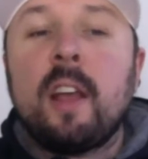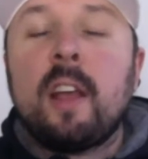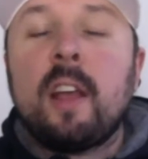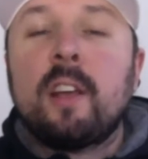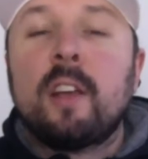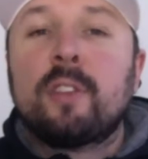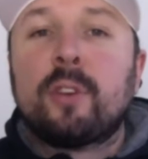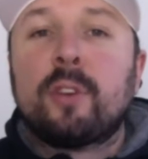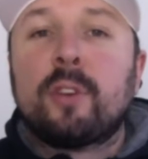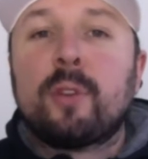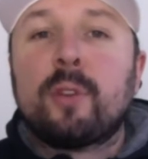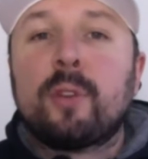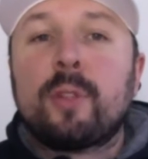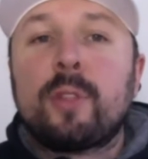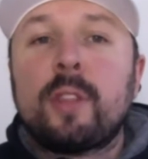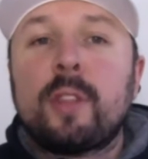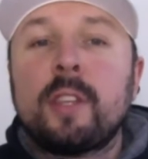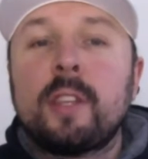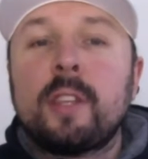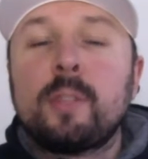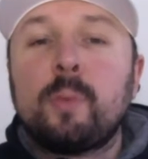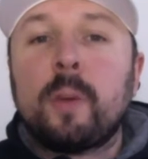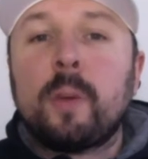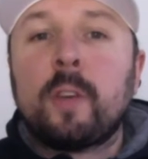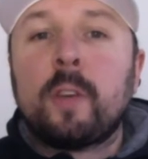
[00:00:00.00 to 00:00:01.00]
So
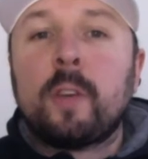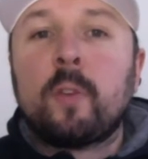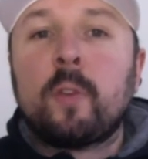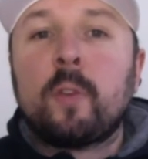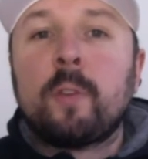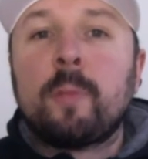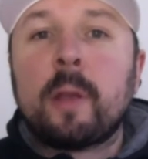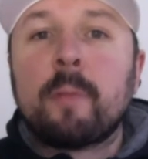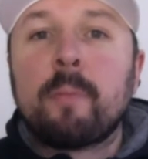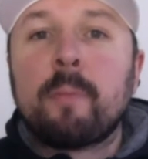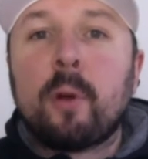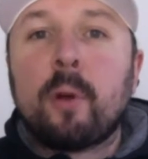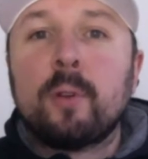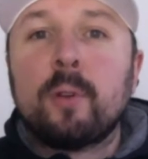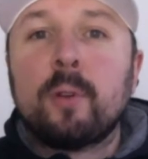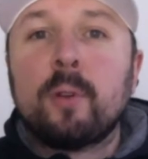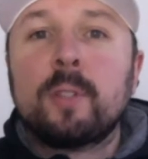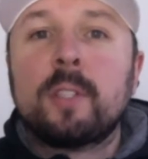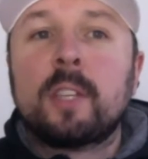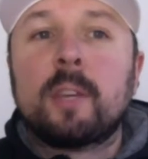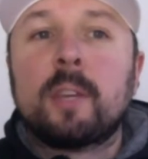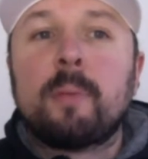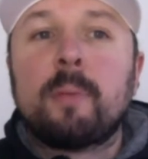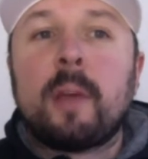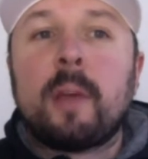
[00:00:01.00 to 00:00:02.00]
this week we've been
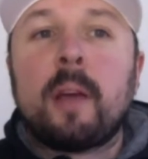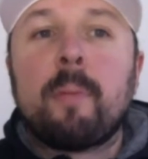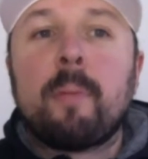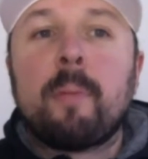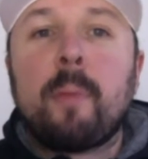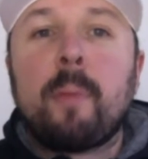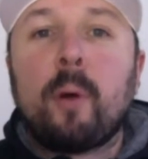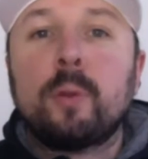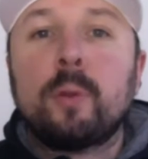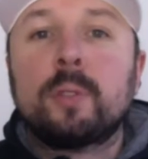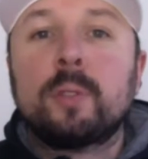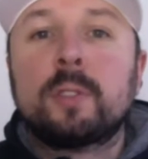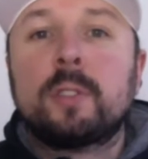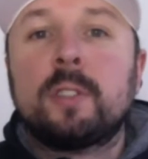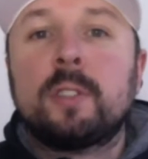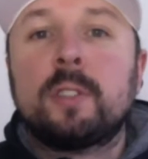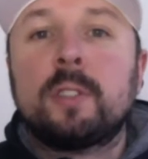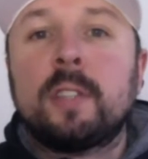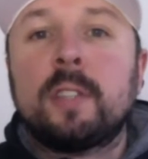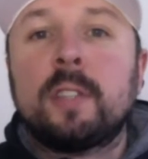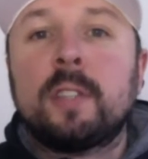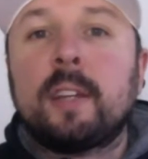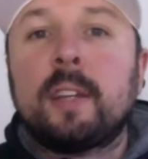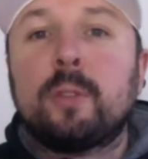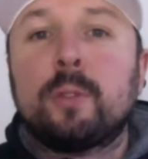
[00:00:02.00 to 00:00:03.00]
posting about
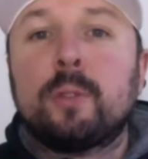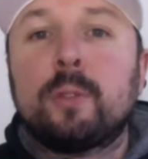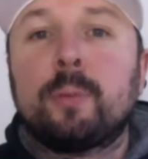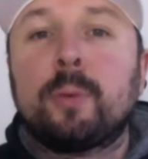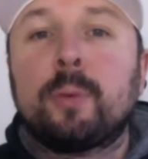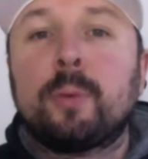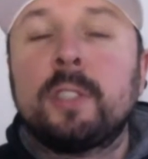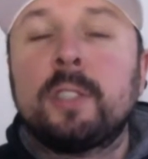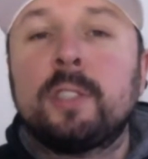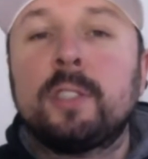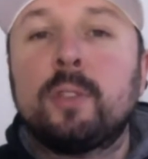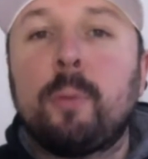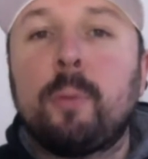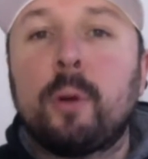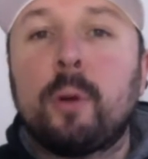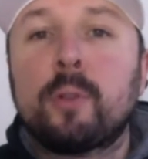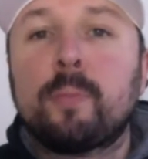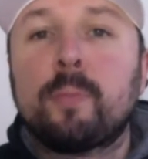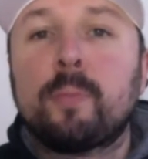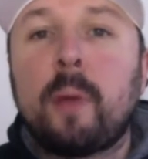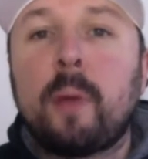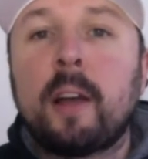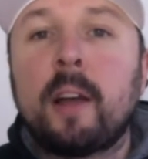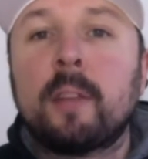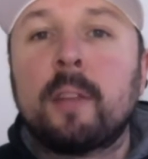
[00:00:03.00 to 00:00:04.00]
postnatal depression or
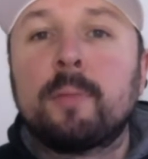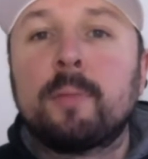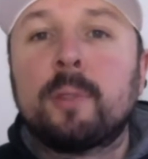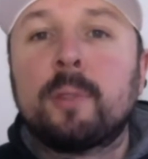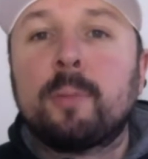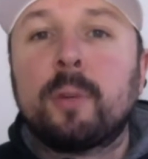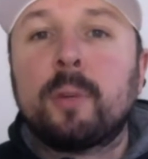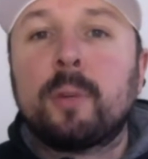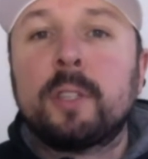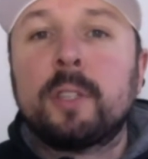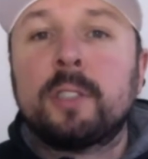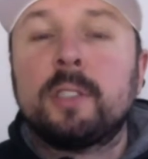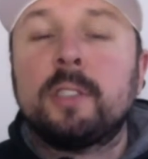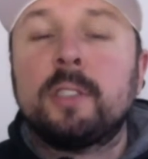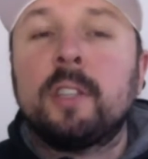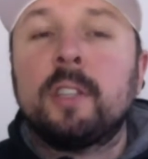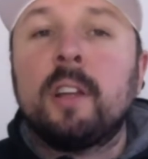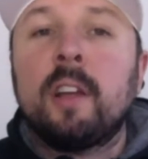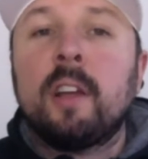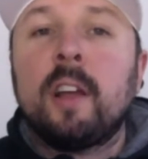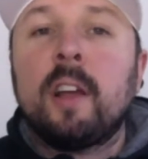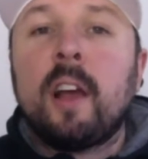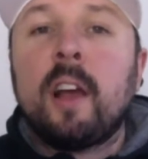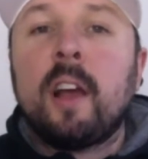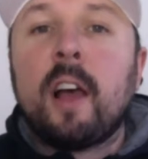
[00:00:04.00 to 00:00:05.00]
postpartum depression.
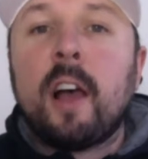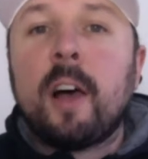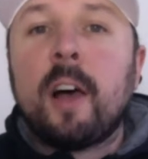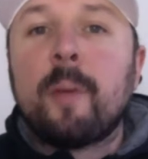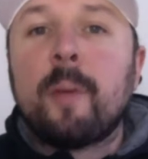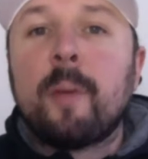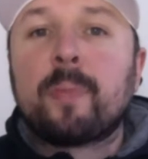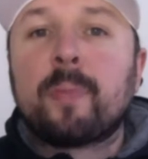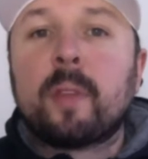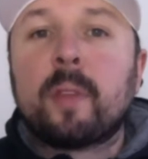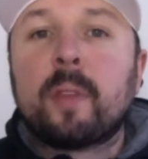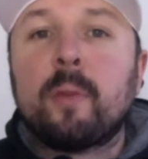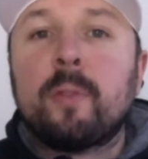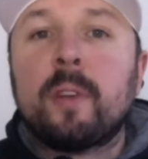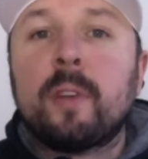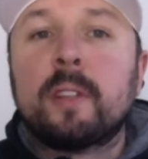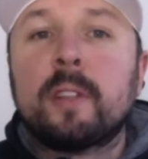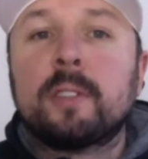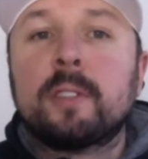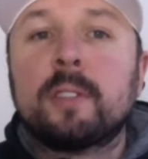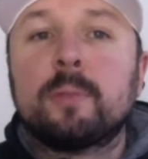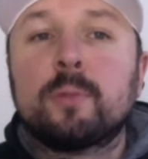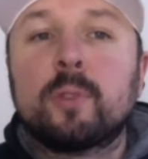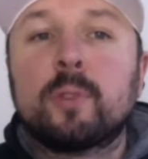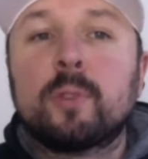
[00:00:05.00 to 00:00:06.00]
Um, we've
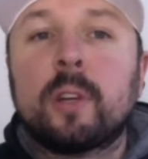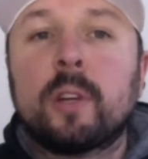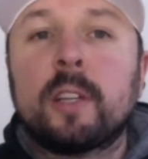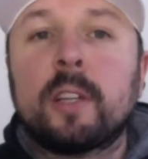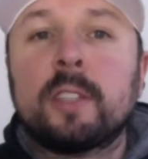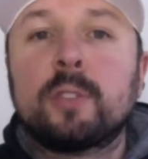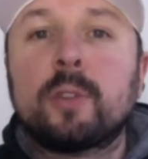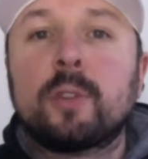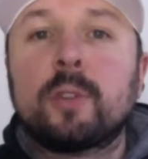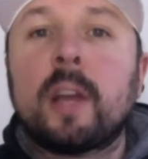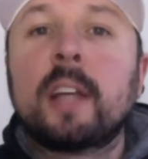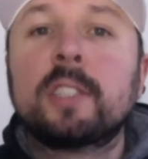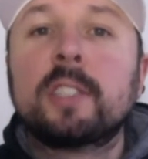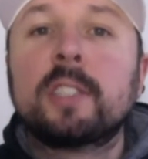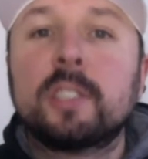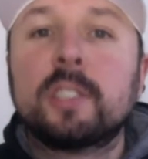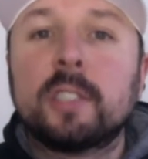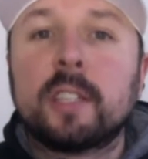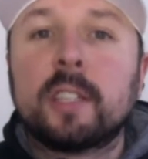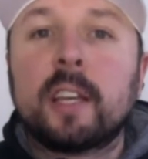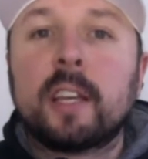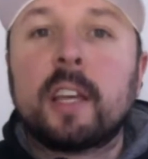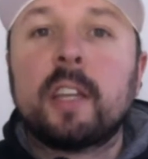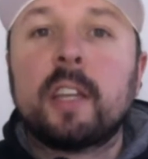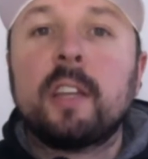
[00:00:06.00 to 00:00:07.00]
had some great interaction
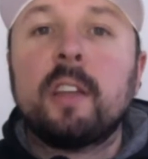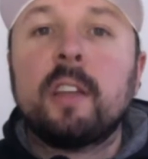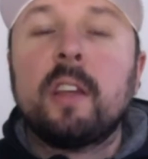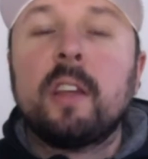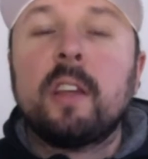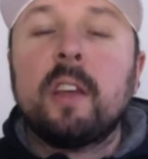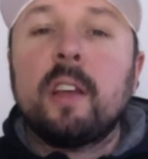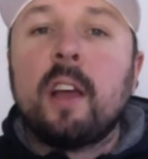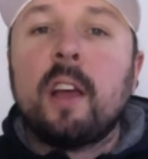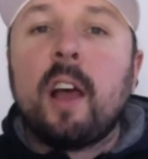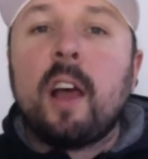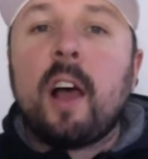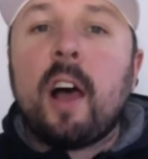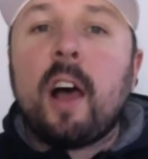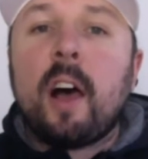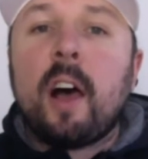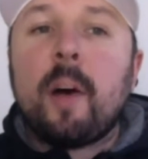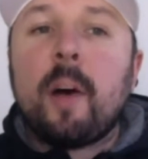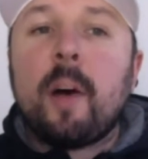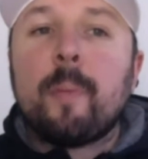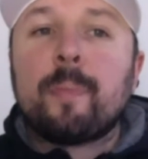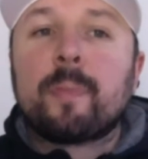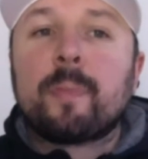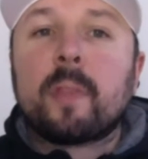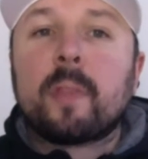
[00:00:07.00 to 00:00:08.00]
again.
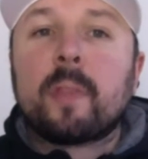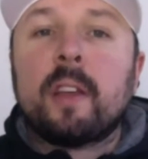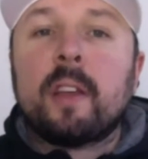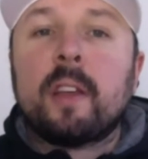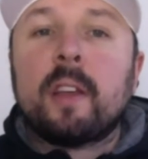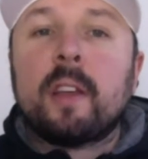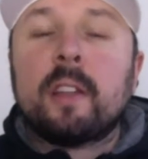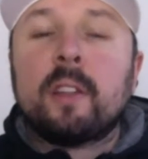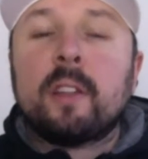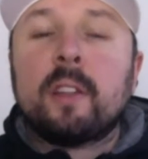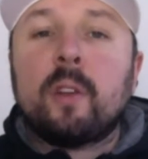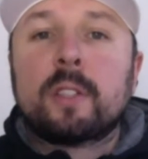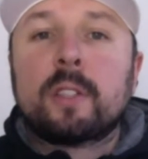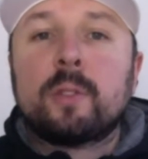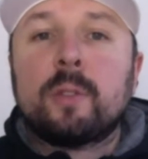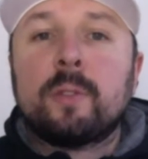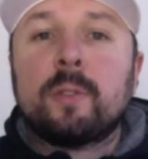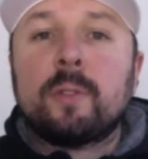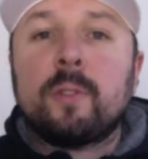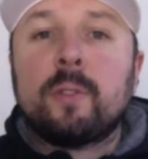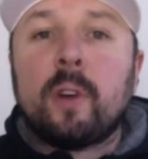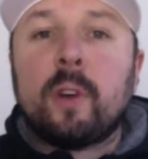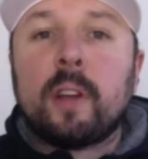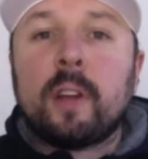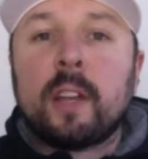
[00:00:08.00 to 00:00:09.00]
Um, I'd like to
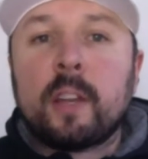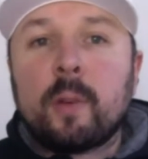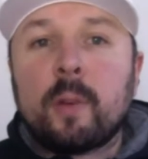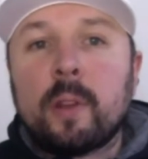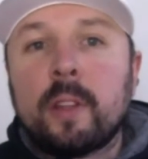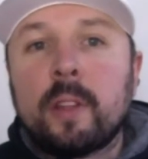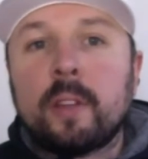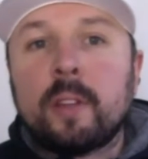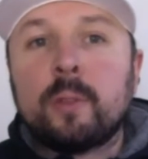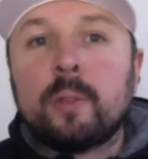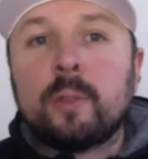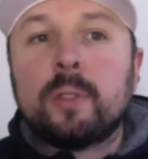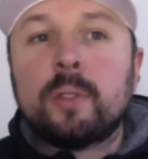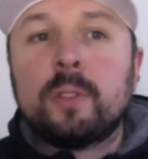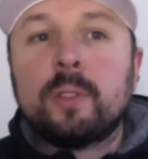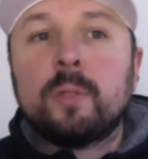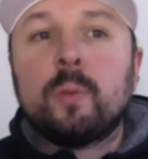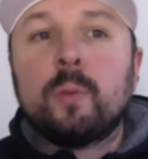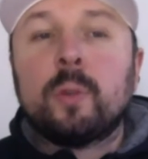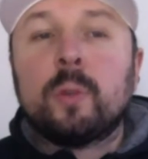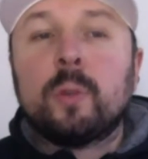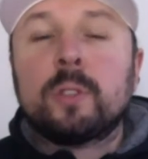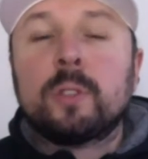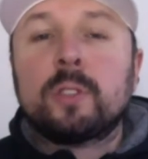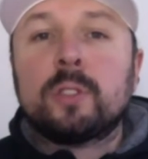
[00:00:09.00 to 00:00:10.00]
invite anyone that would
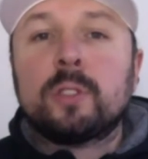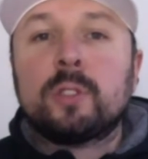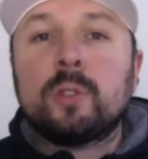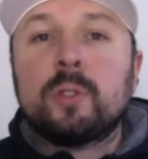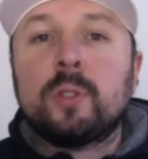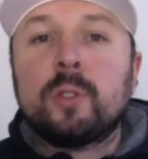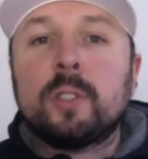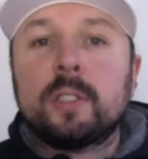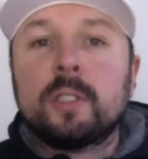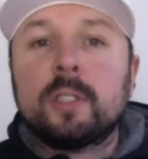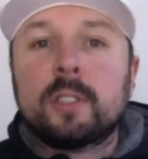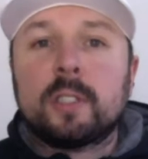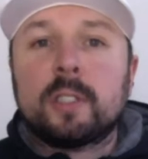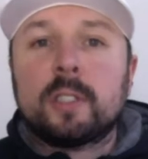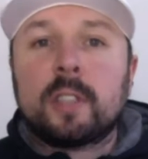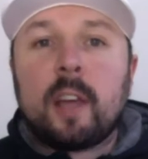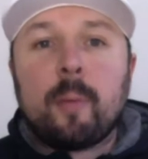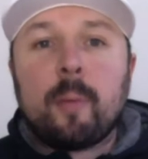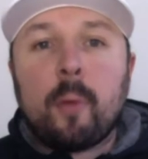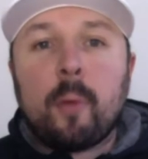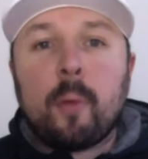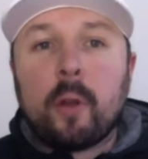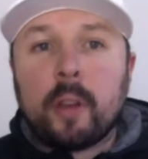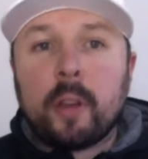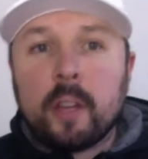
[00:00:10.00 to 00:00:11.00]
wants to join us to
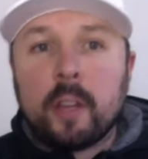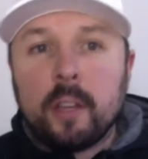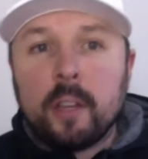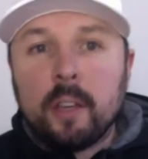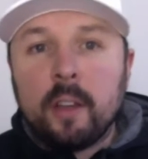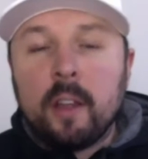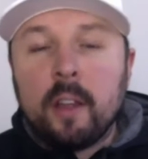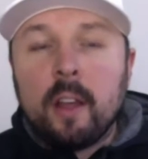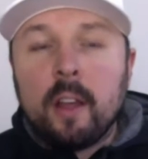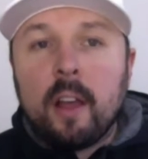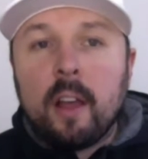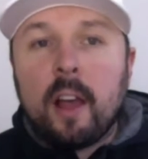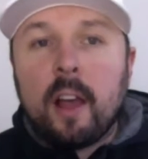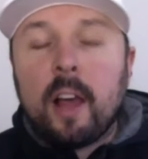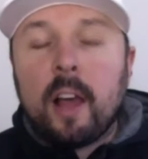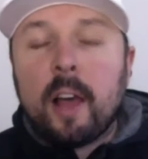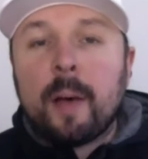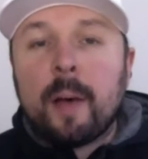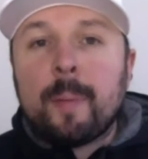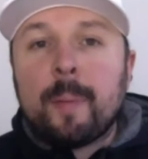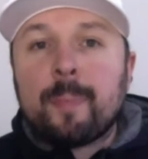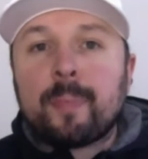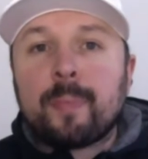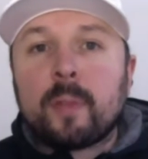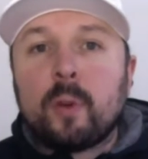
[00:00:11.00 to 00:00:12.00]
come on in,
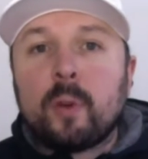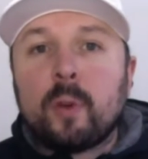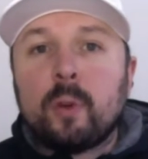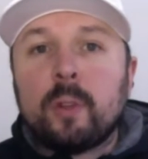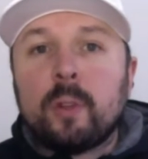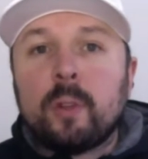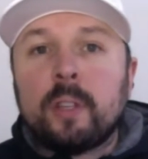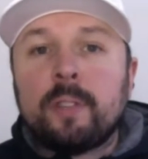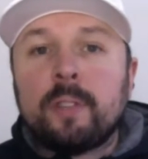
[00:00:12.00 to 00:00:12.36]
um, or leave